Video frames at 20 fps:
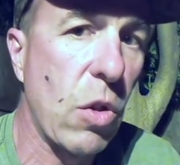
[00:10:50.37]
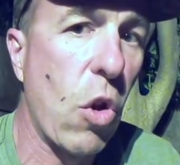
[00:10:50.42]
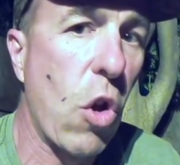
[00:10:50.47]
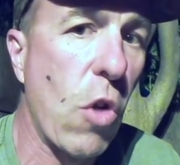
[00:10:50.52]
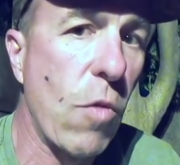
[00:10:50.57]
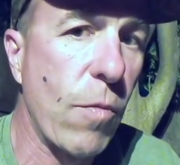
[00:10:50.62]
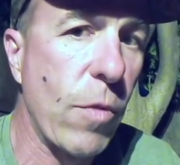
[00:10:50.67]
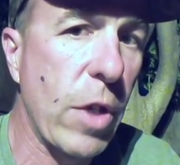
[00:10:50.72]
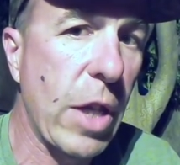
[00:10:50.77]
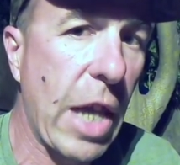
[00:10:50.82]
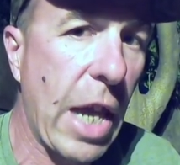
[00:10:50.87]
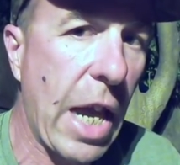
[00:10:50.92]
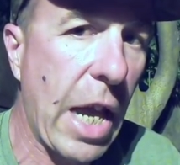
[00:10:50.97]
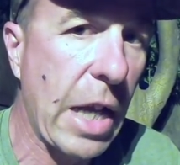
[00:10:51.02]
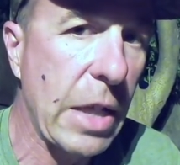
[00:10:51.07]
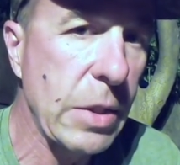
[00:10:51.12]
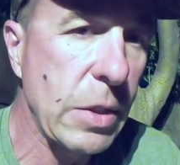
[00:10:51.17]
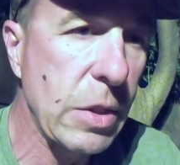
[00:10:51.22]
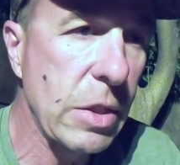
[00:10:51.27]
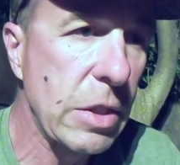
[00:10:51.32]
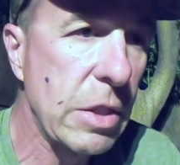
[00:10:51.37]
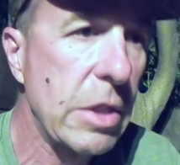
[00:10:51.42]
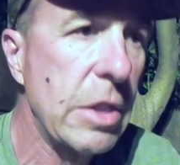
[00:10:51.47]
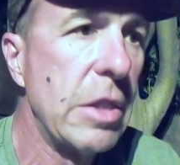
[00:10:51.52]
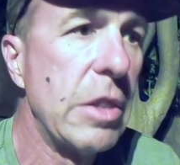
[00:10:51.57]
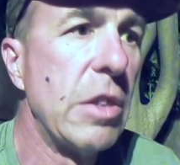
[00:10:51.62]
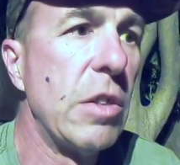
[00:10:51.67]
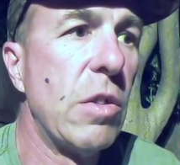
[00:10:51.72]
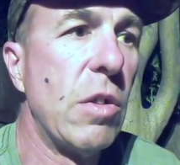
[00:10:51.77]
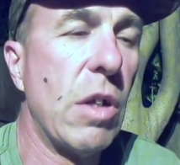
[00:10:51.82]
overcast,
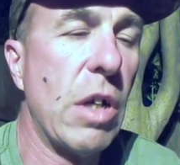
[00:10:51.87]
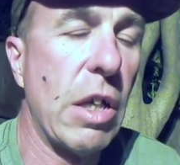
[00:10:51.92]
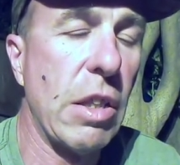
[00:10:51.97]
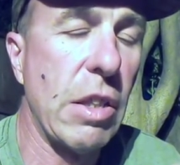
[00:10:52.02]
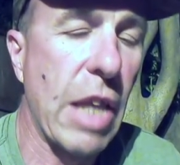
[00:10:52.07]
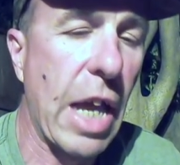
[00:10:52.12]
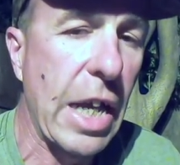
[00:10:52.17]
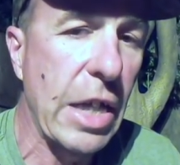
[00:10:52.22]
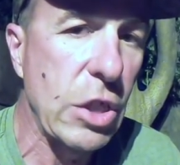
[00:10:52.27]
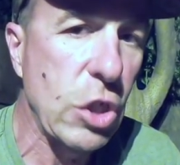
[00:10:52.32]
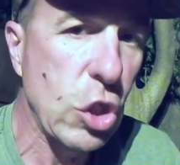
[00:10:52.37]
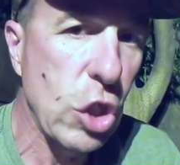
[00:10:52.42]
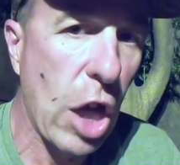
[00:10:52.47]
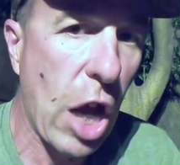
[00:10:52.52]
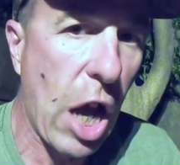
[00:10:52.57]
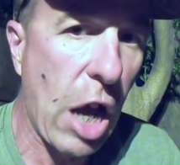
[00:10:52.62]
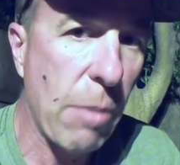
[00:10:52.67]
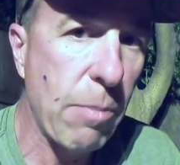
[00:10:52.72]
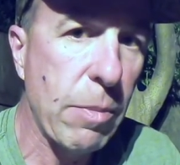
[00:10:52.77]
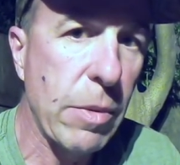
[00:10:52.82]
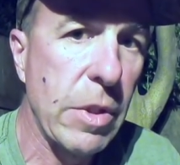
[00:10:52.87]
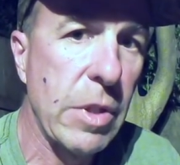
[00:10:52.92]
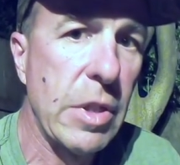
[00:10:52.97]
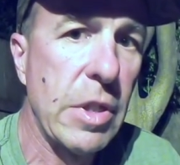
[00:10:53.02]
a light chop,